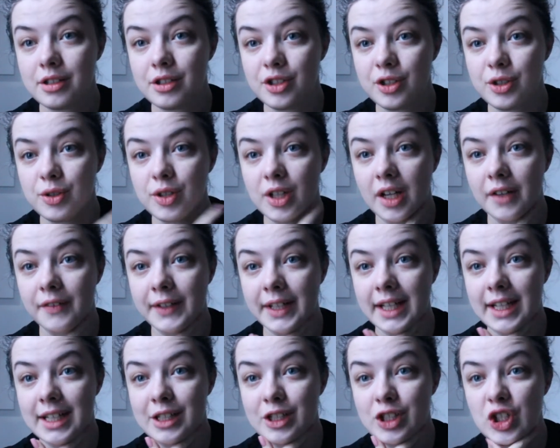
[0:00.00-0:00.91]
to
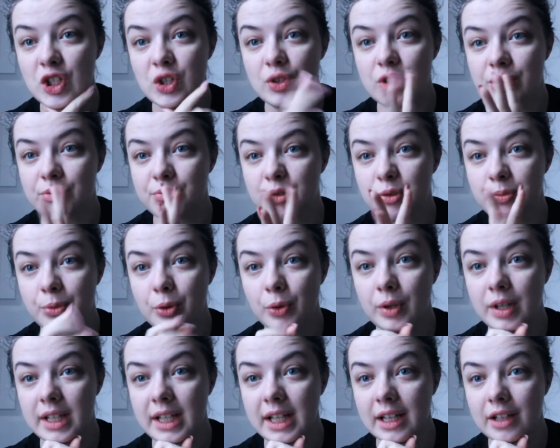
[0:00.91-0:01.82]
diving into some
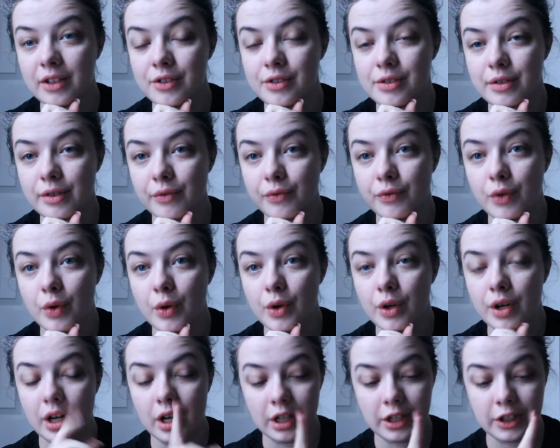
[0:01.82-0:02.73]
spooky tales
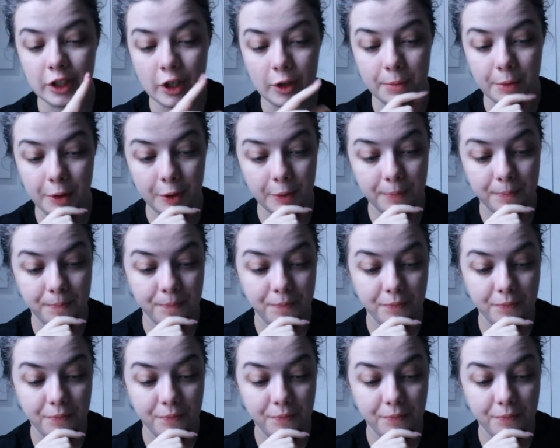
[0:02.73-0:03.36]
for October.